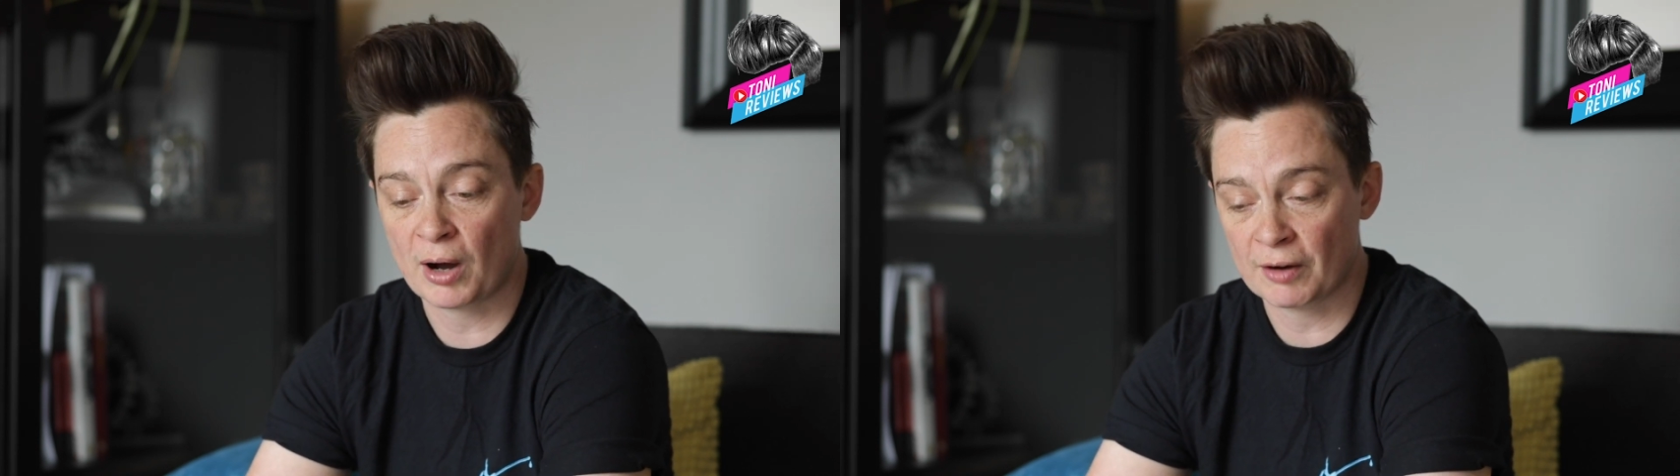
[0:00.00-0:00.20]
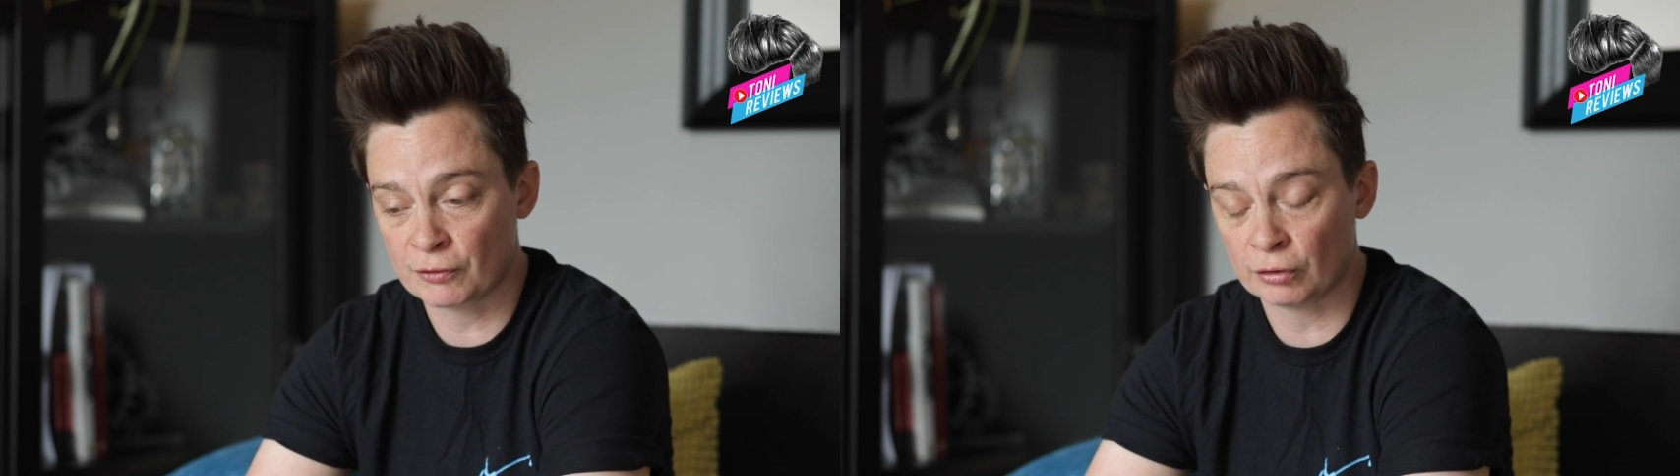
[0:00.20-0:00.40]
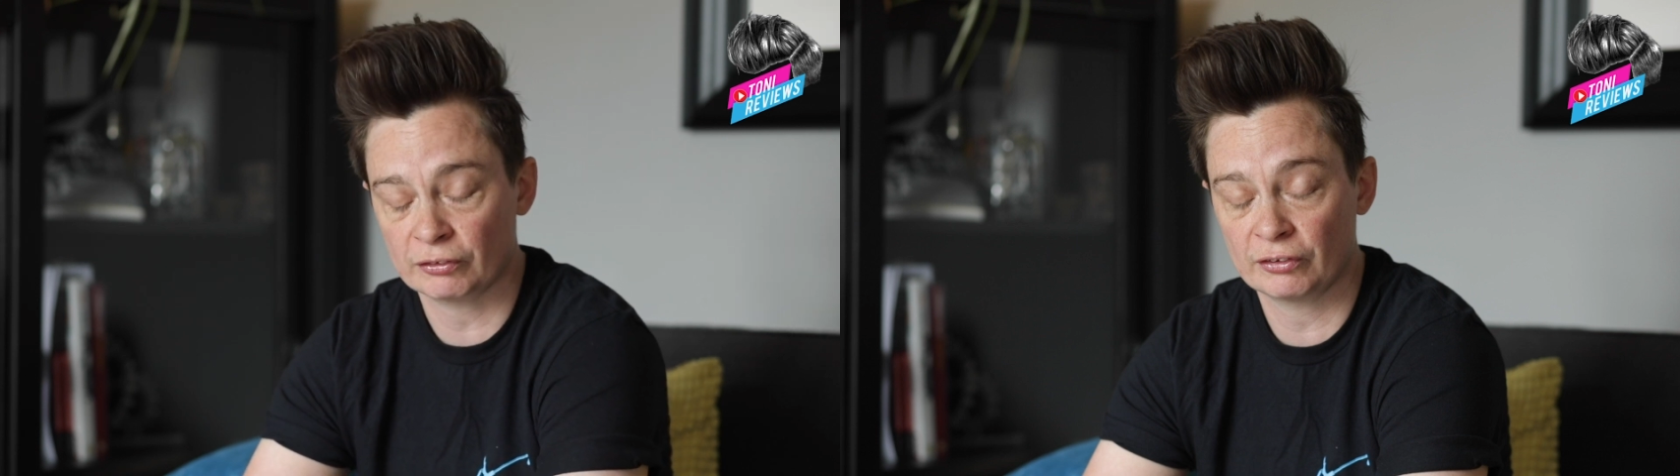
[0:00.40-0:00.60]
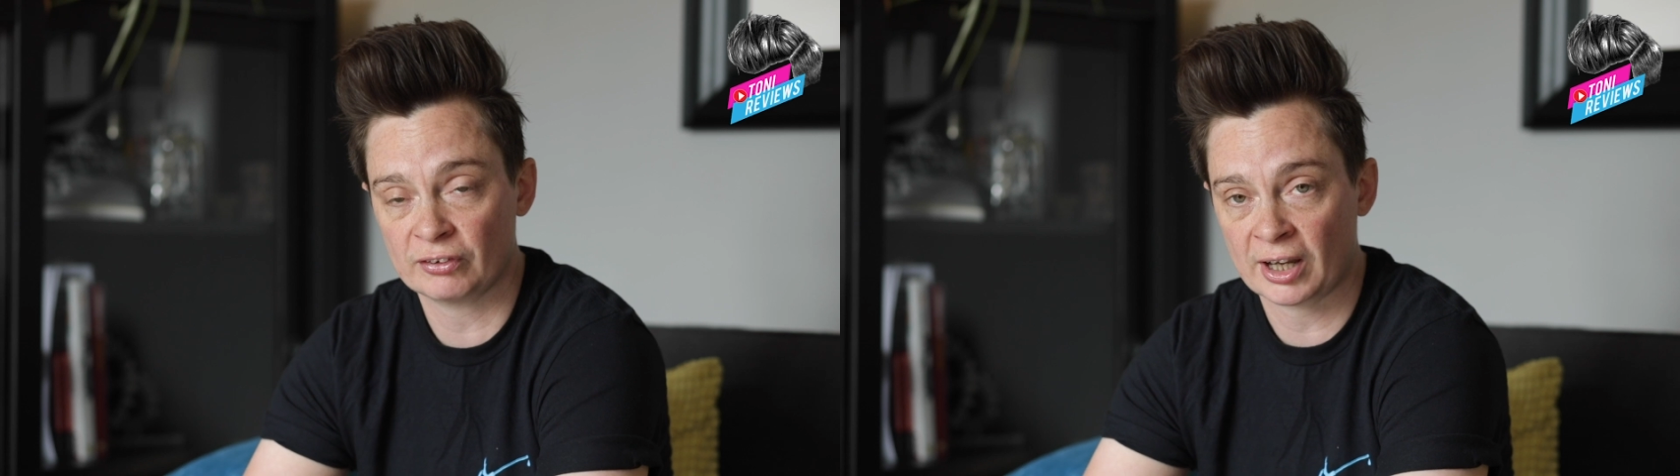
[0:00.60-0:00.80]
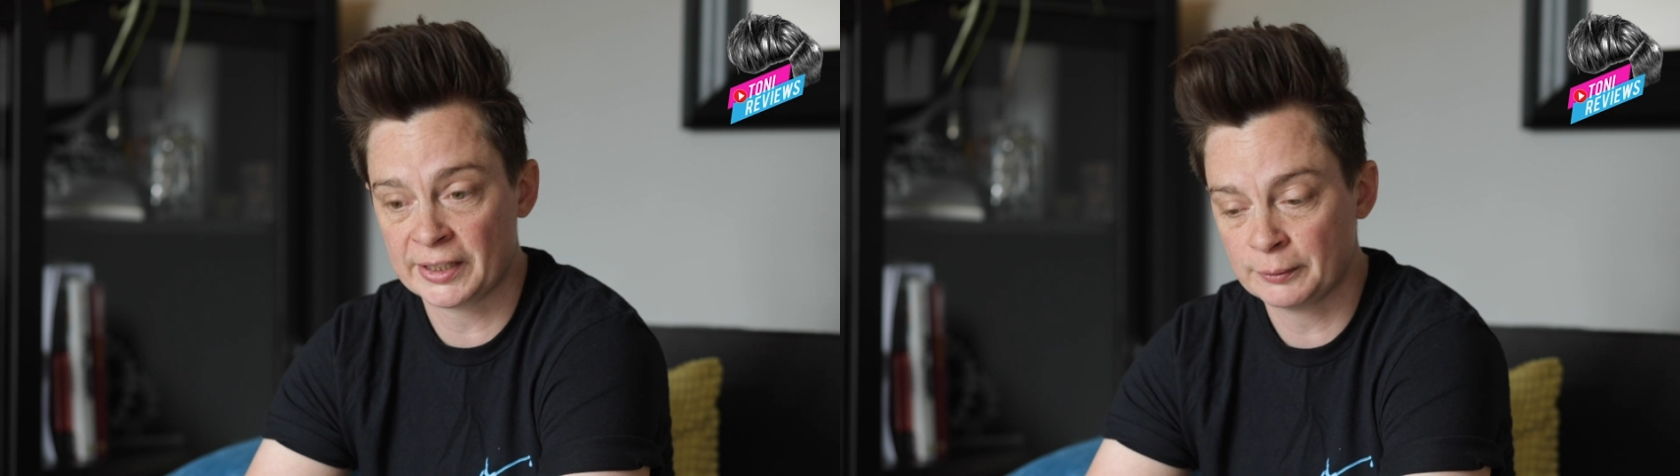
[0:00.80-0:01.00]
But I've got to
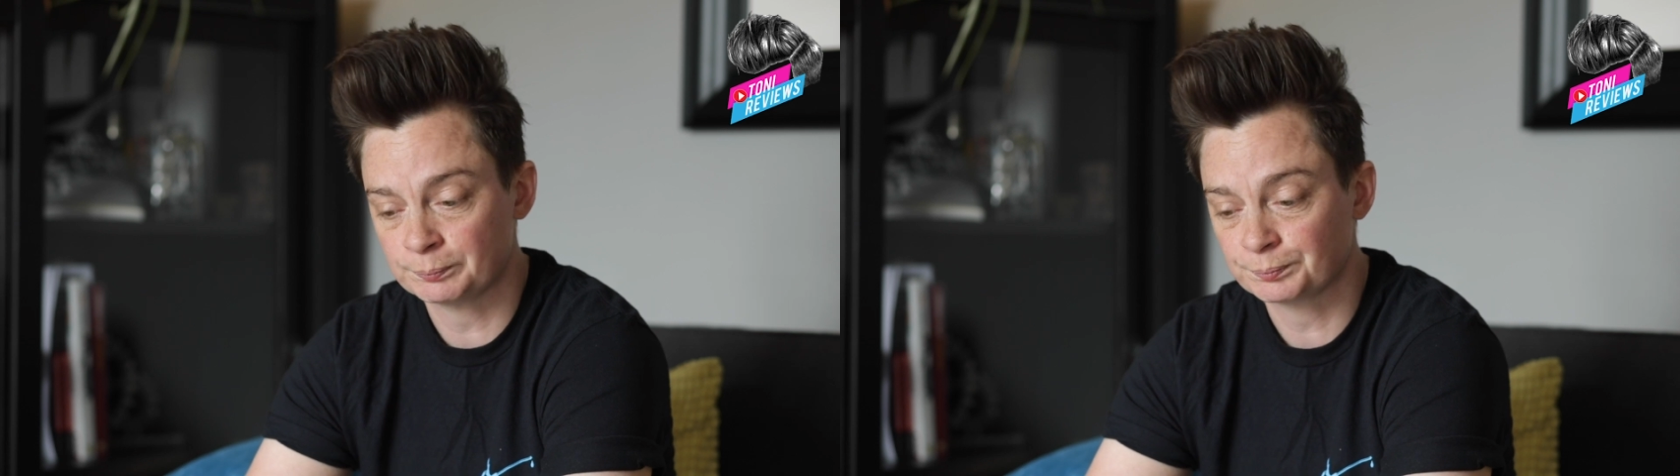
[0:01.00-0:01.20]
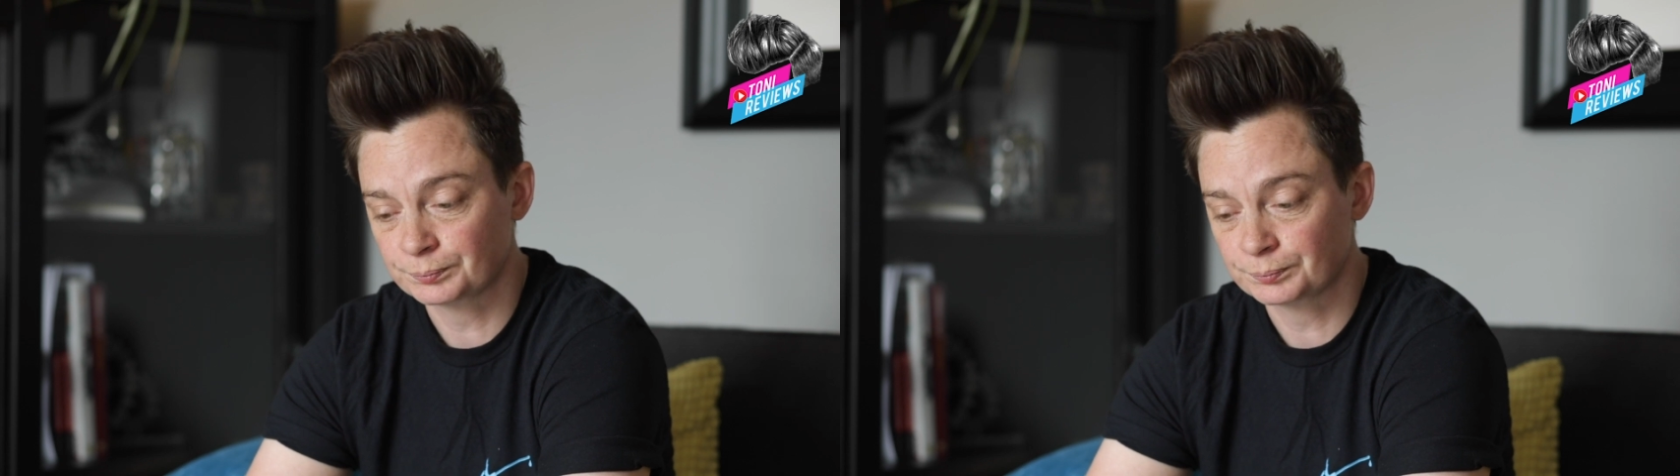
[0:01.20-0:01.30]
say,